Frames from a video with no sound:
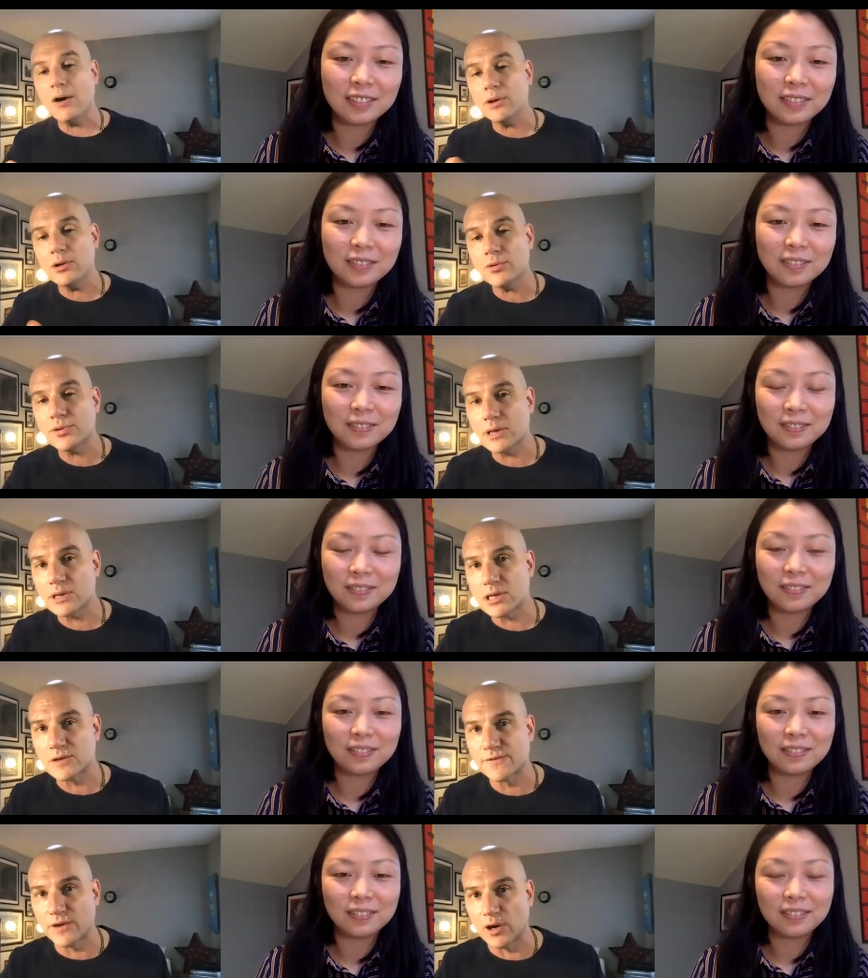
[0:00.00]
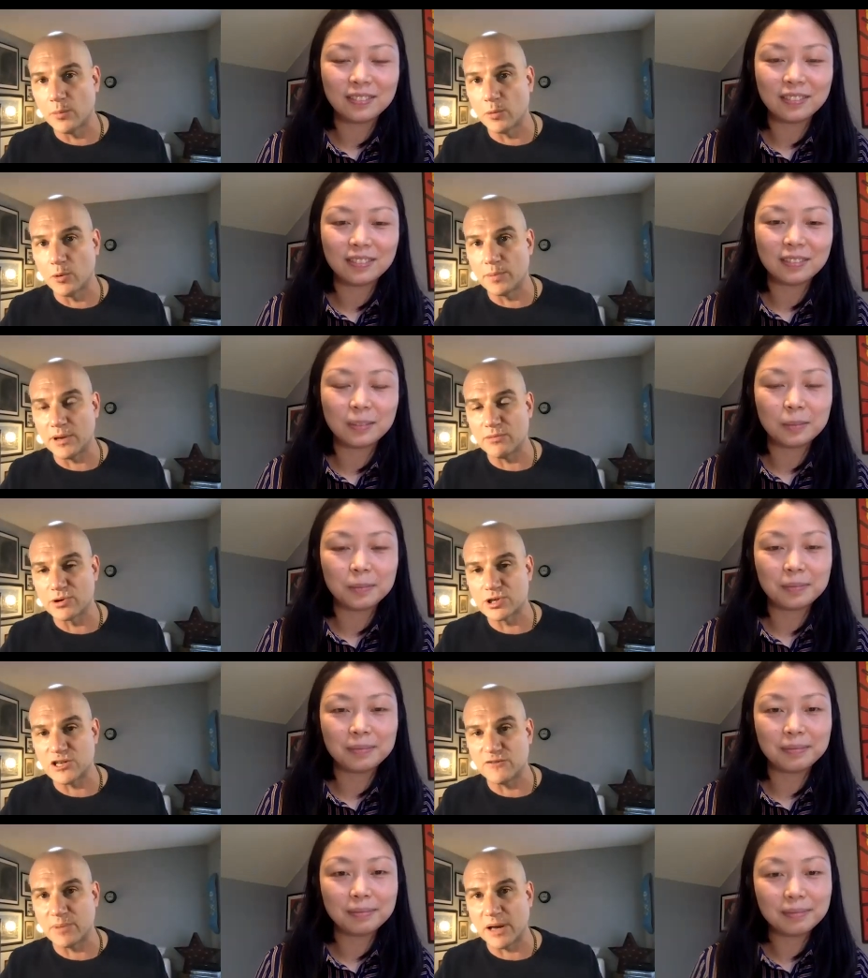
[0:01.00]
Speaker 1: do you think this film will be
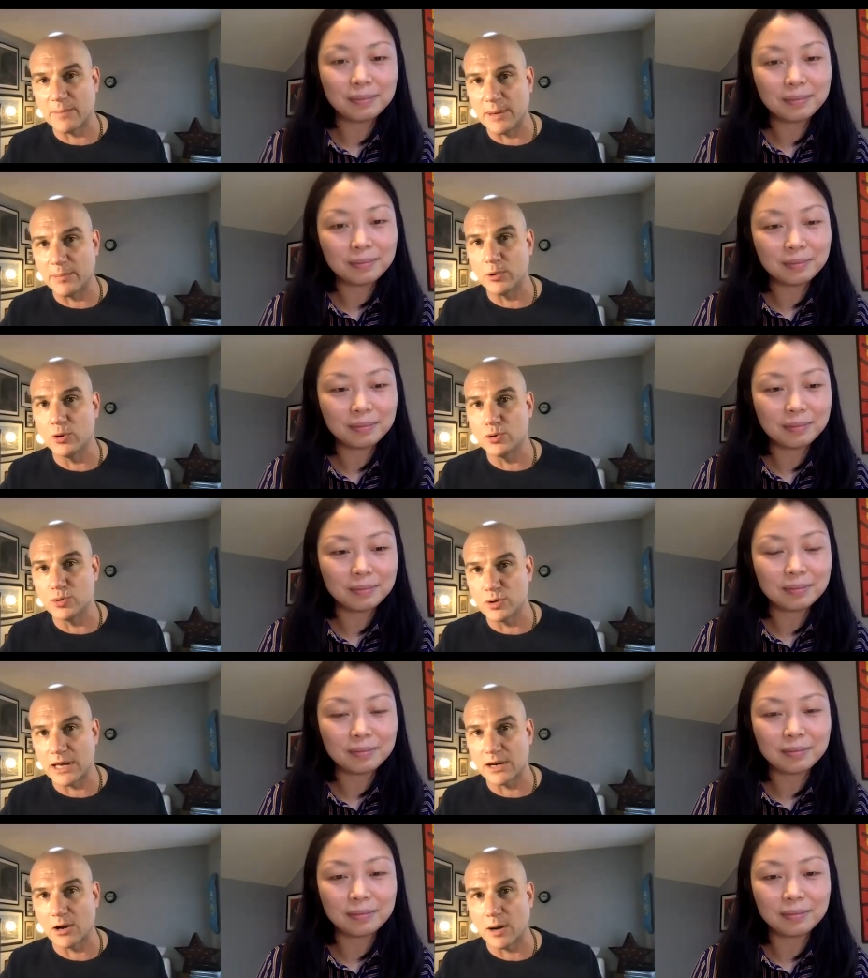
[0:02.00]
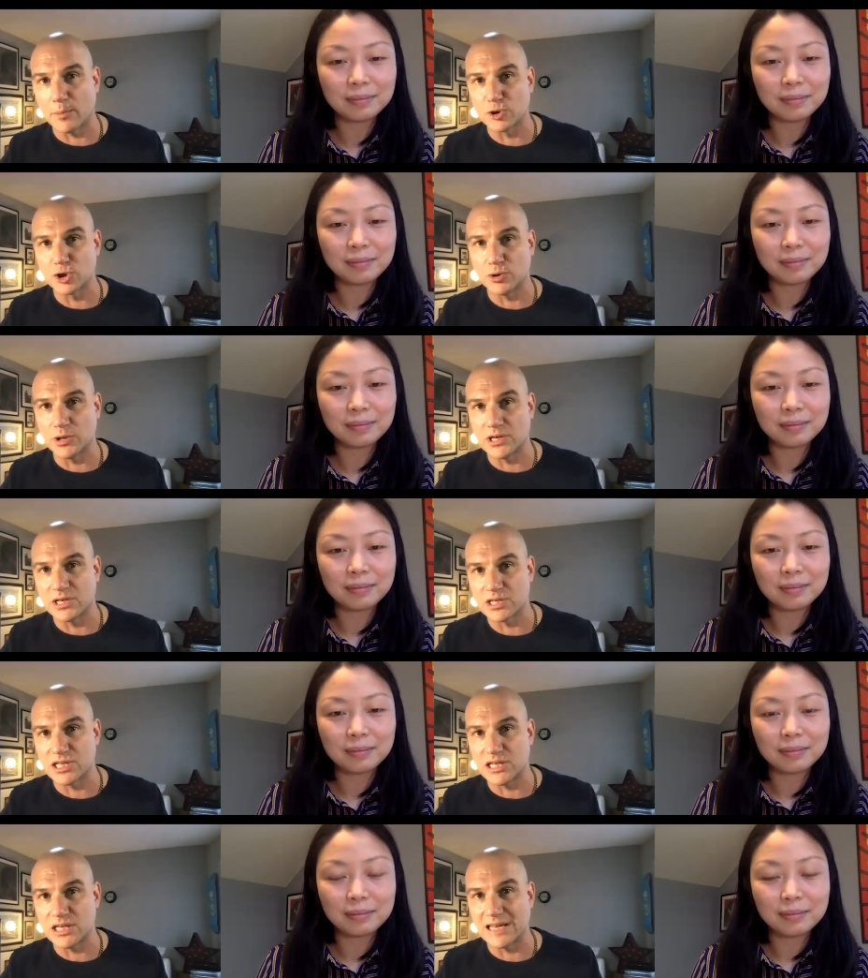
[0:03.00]
received by people who do get an opportunity to
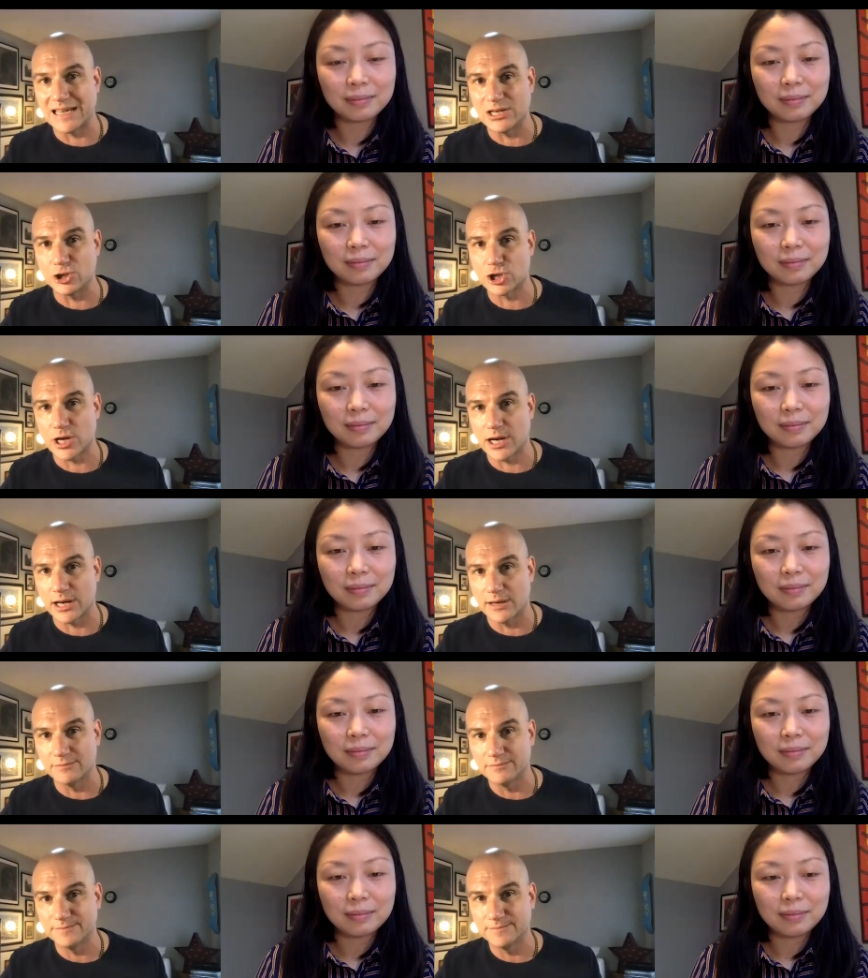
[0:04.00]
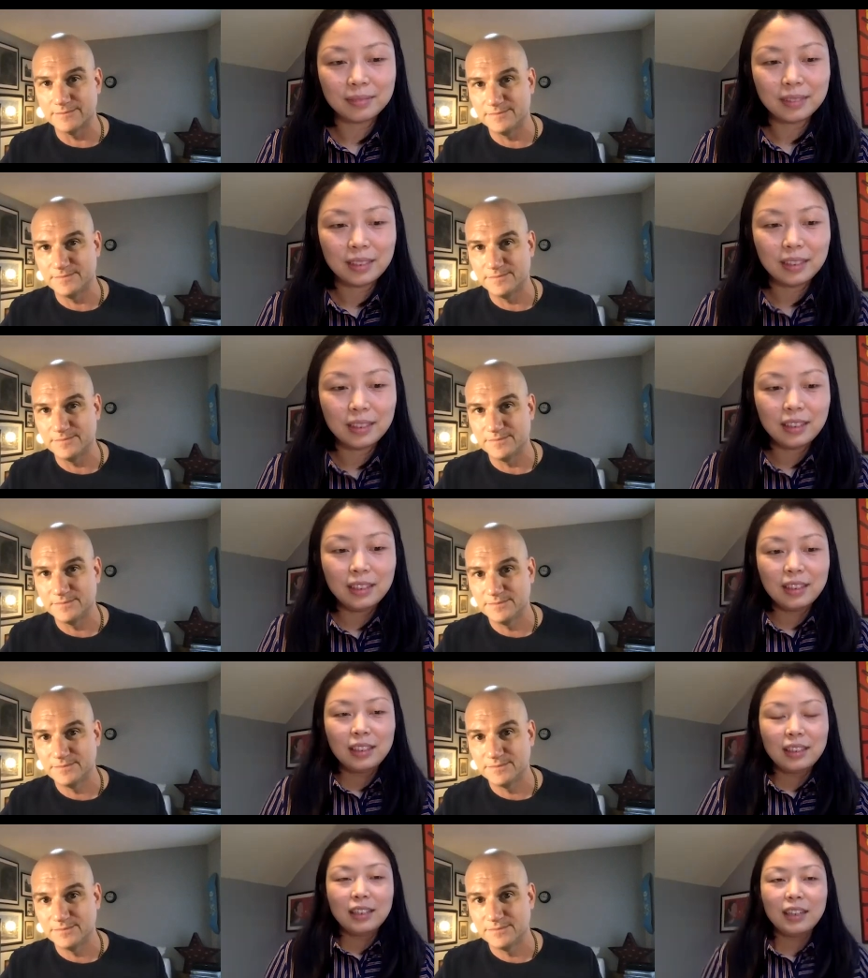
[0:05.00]
see it in China?
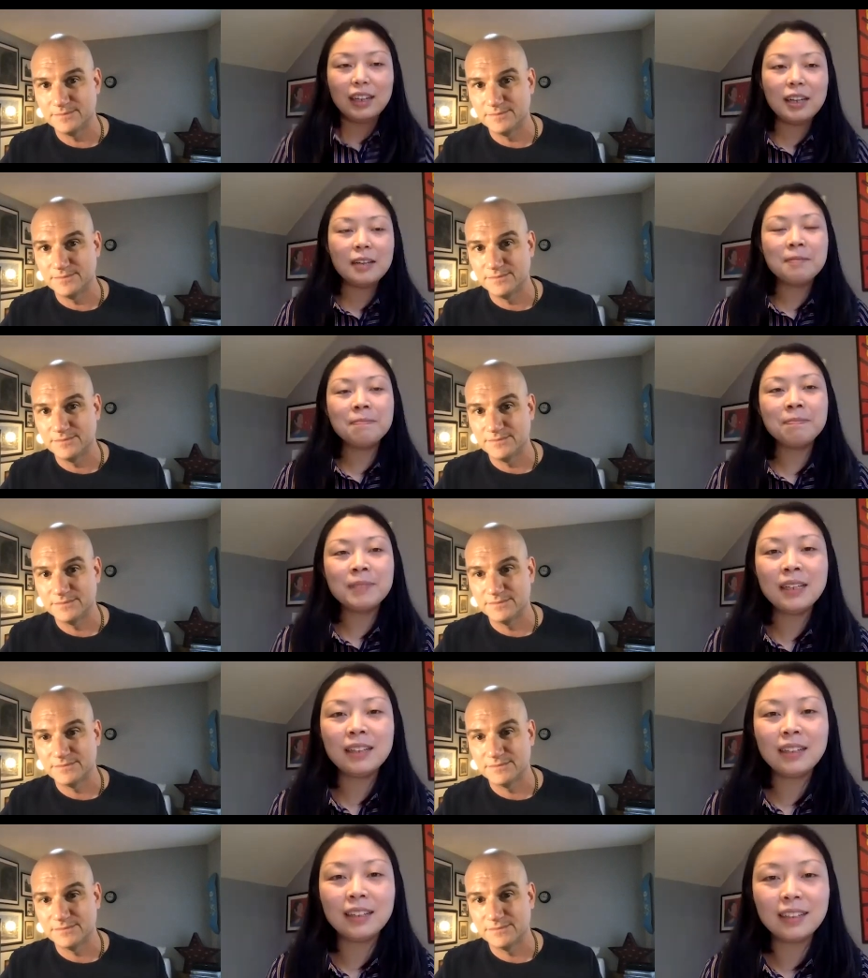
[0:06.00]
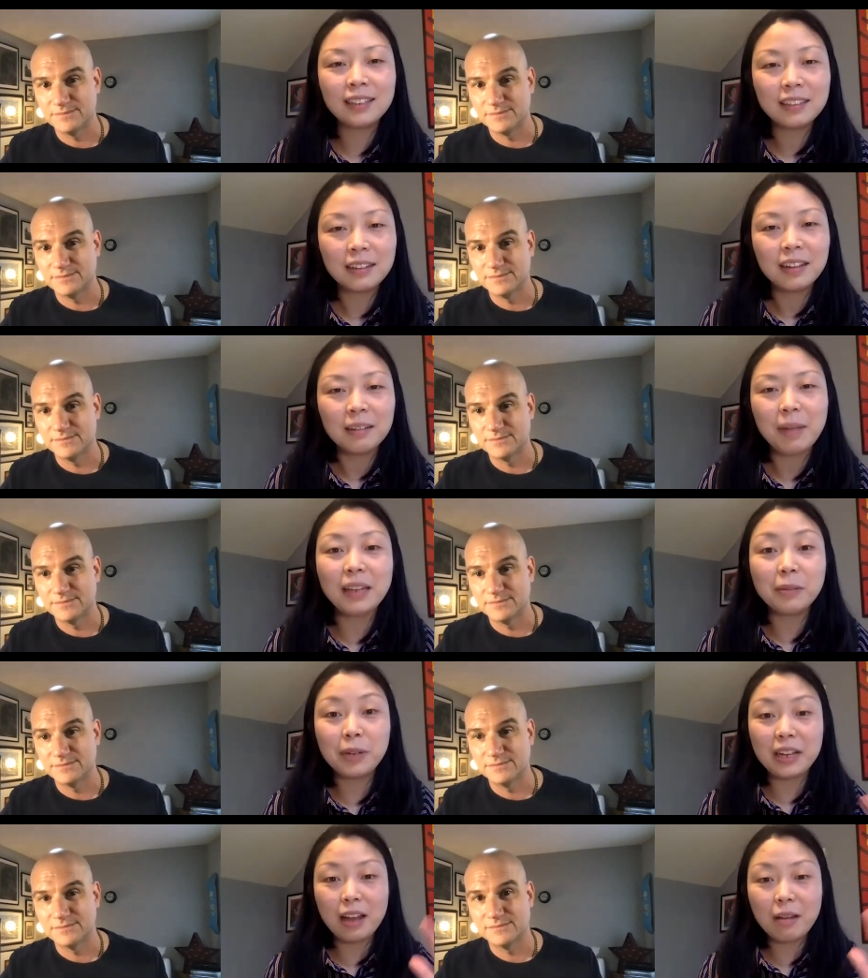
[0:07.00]
Speaker 2: Um, by the
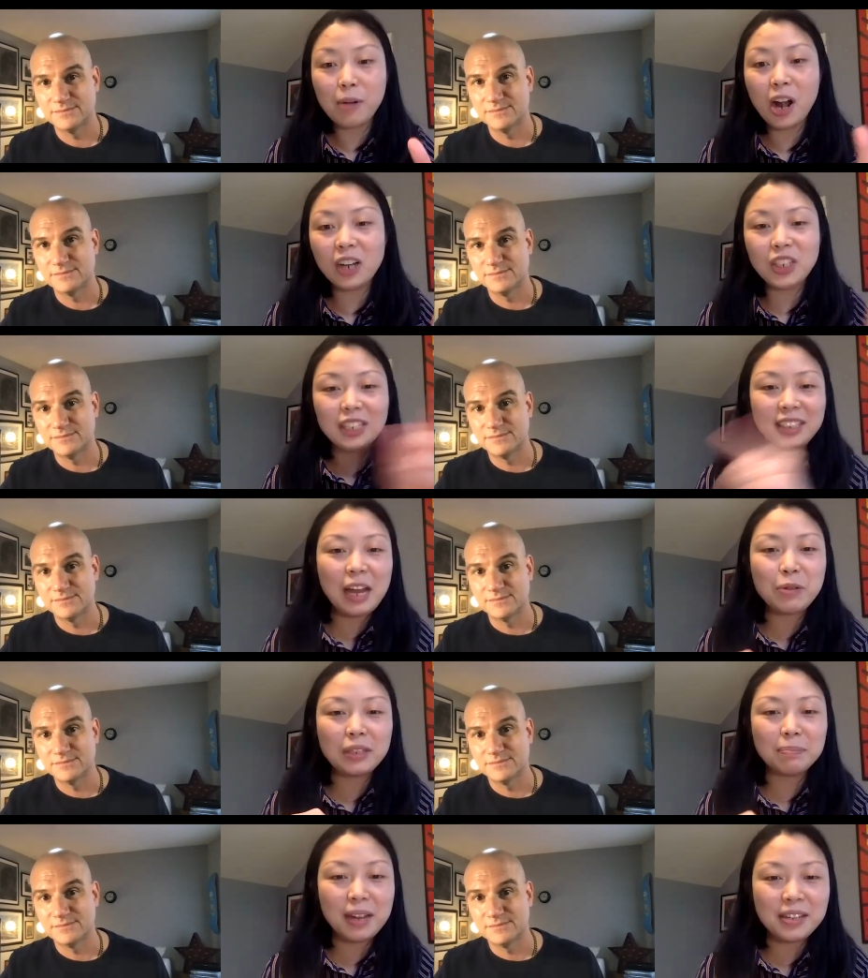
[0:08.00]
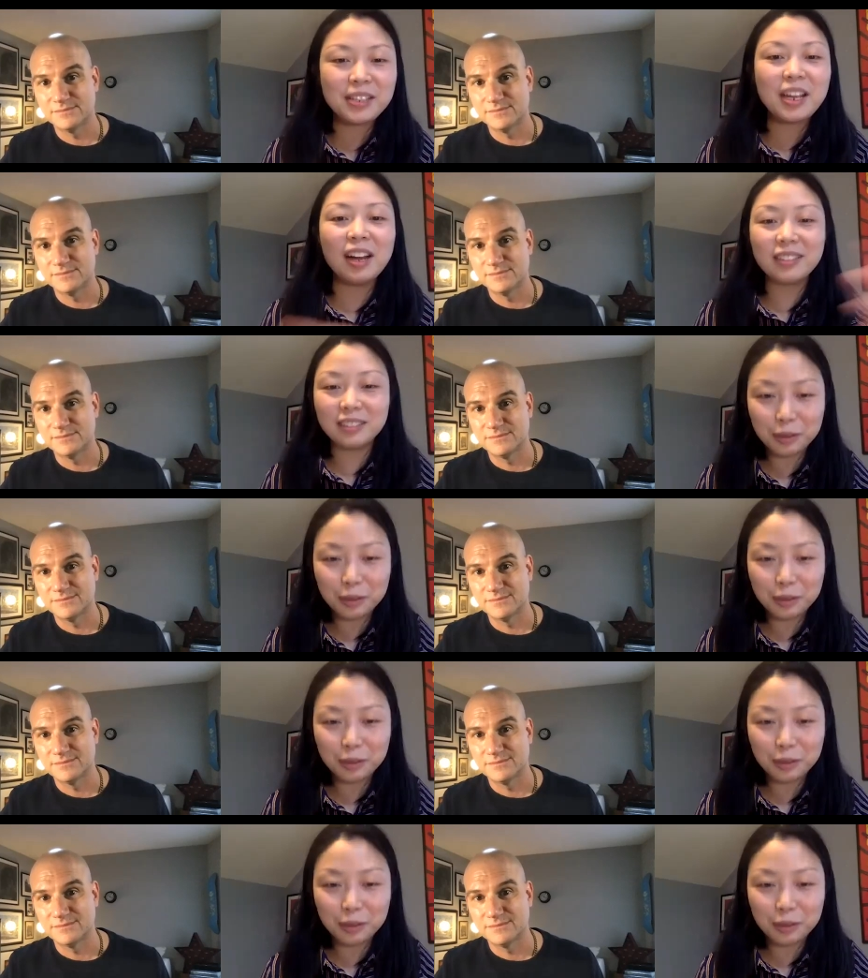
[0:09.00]
way, apologize. That was my son
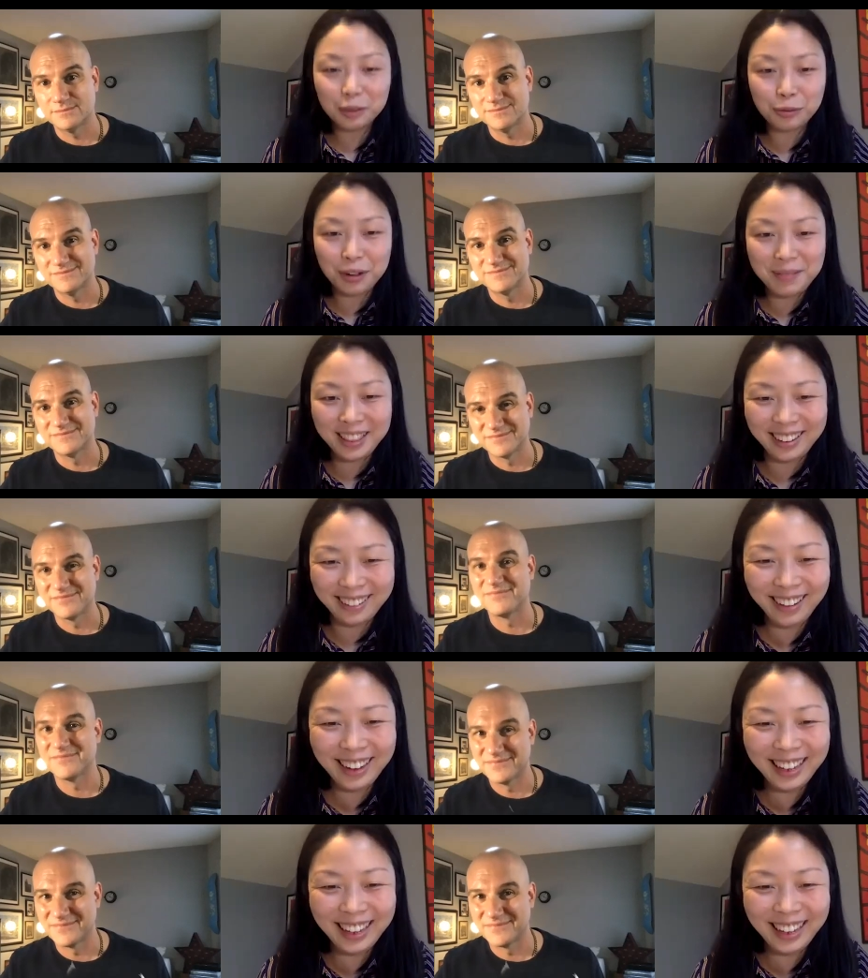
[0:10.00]
screaming there.